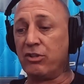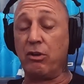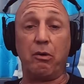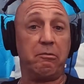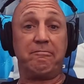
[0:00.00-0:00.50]

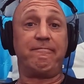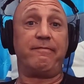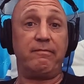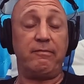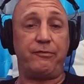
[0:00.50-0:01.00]
So
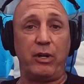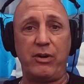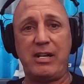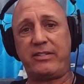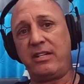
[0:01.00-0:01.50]
if you're
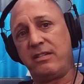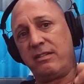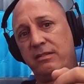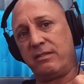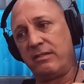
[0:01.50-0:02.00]
interested,
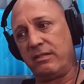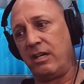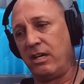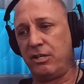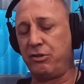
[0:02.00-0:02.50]

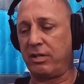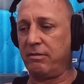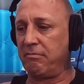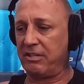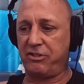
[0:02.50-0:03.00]
you
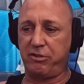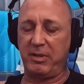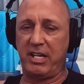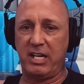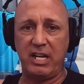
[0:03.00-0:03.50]
can message
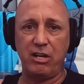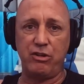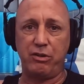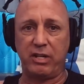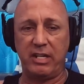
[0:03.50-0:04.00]
me here.
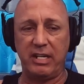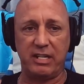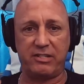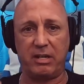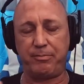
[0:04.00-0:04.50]
You can hit
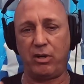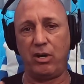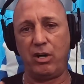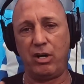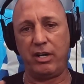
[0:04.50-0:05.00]
us up
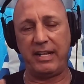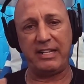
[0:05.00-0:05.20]
on